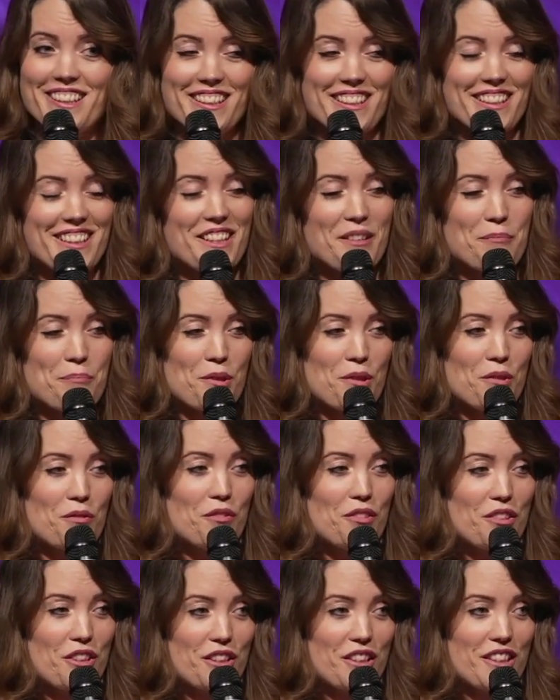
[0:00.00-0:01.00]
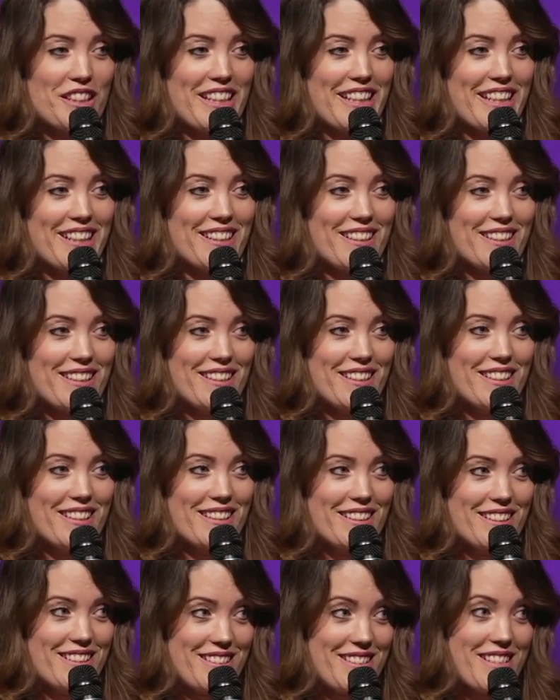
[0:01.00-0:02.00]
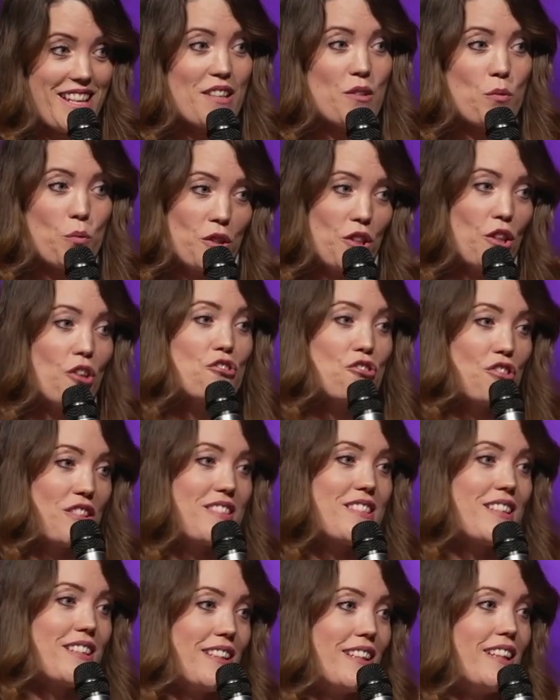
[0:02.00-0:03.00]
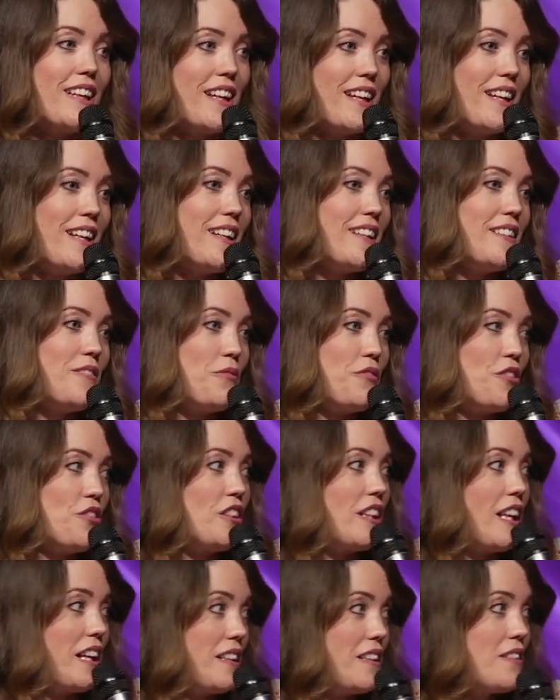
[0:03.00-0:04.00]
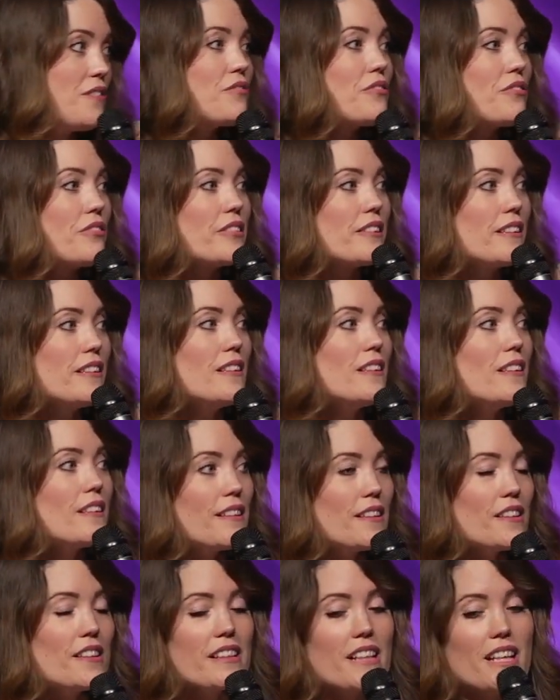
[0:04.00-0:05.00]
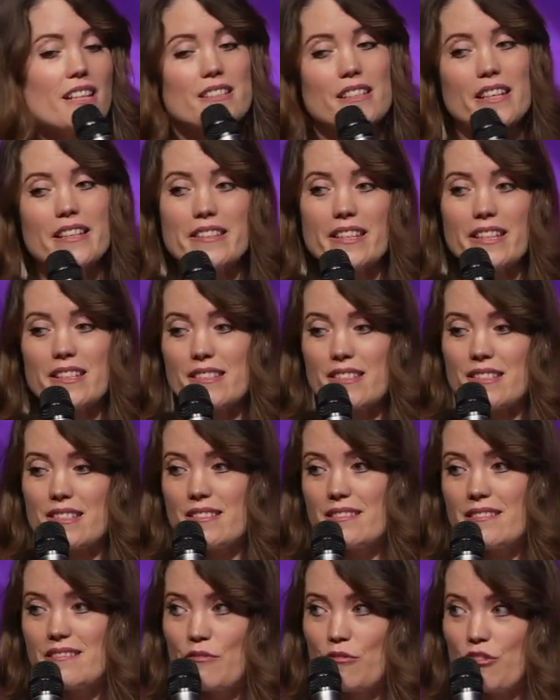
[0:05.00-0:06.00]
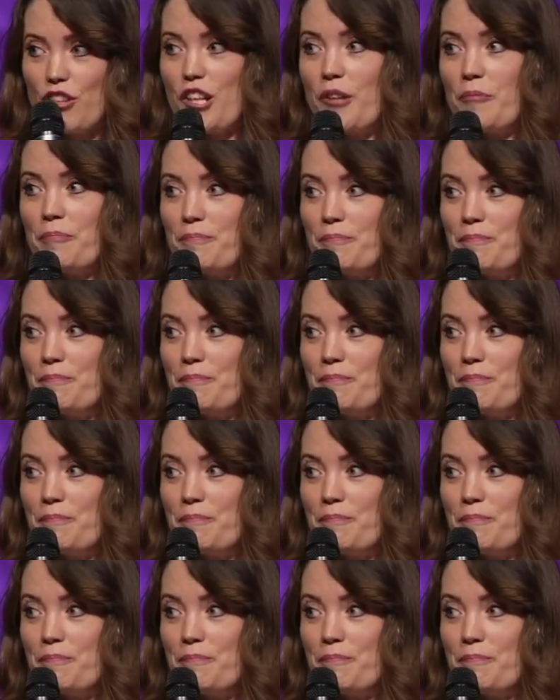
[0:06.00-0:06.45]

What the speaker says: Isn't that beautiful to look at death when you're trusting in God with your life? You look at death as freedom,